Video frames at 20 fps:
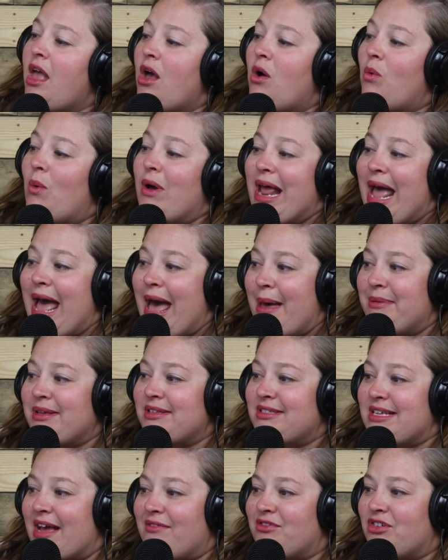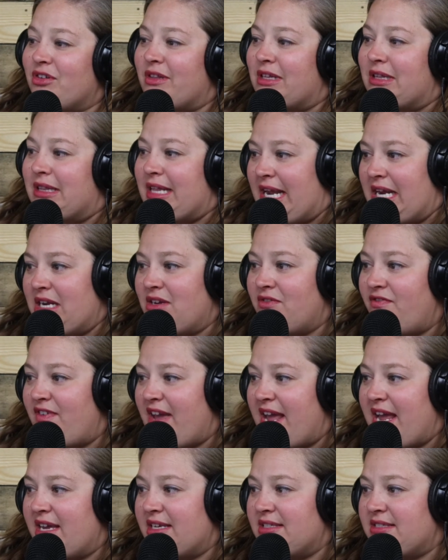What happens after the latent
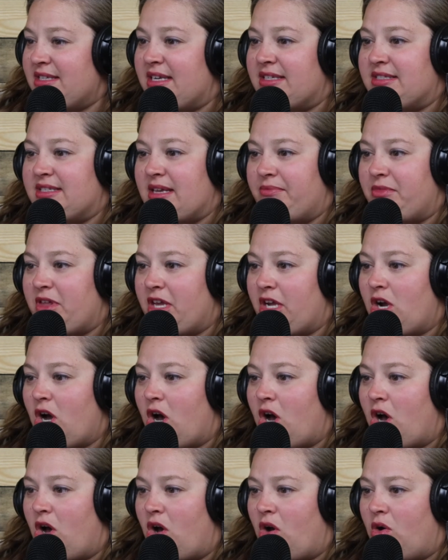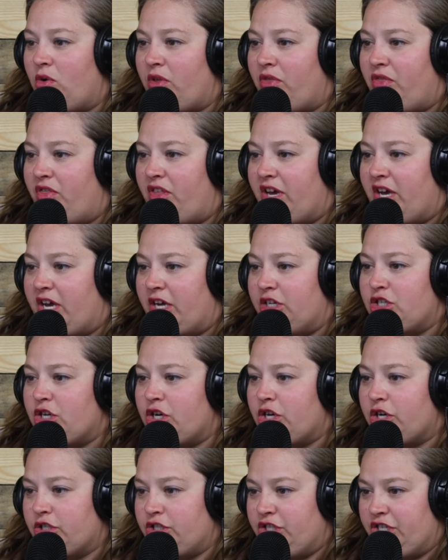phase is something called the
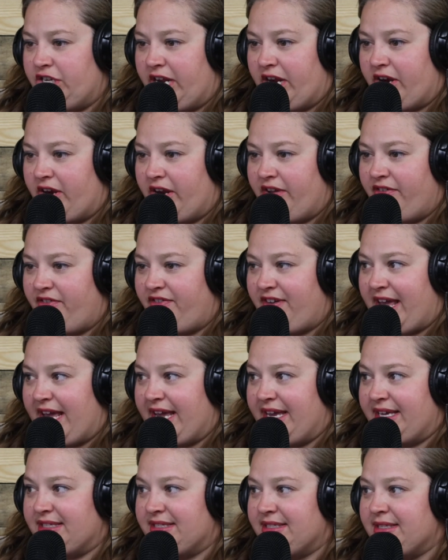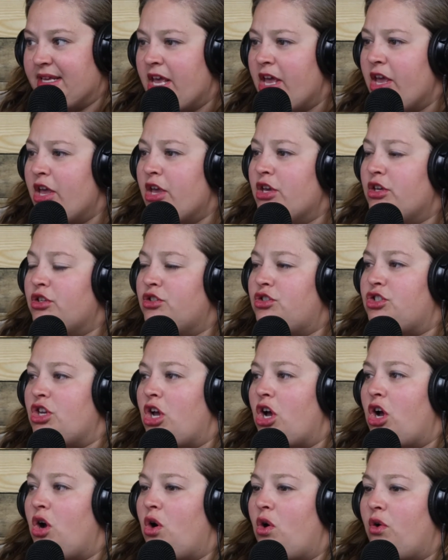tertiary phase.
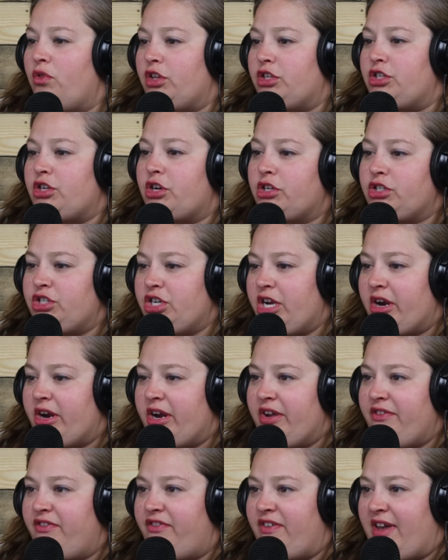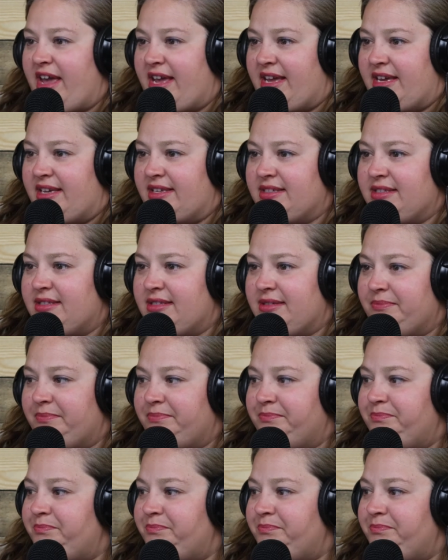So the tertiary phase